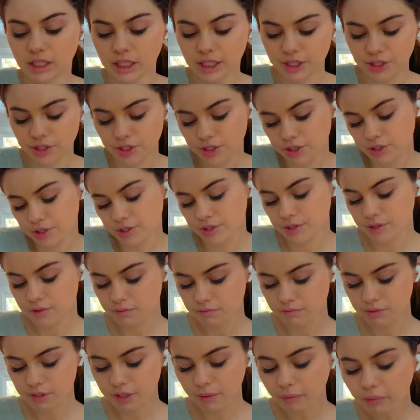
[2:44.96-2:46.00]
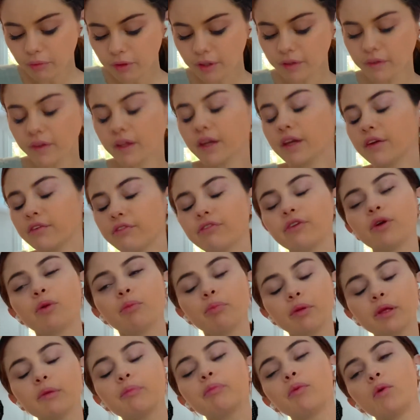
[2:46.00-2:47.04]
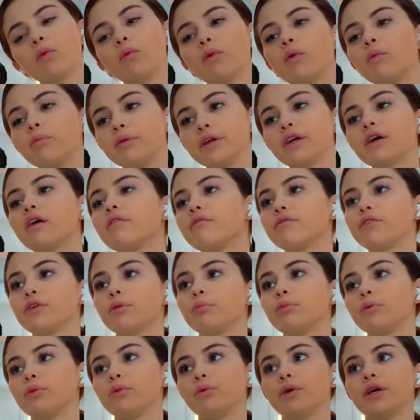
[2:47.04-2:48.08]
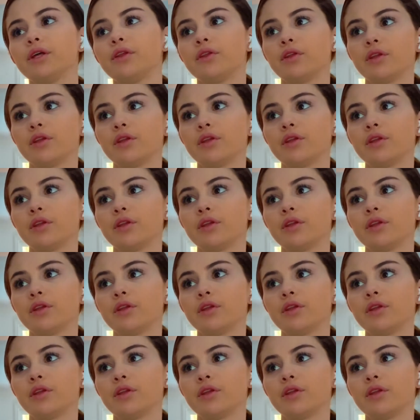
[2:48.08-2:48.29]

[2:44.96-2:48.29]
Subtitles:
It's just something that I feel people will be comfortable with.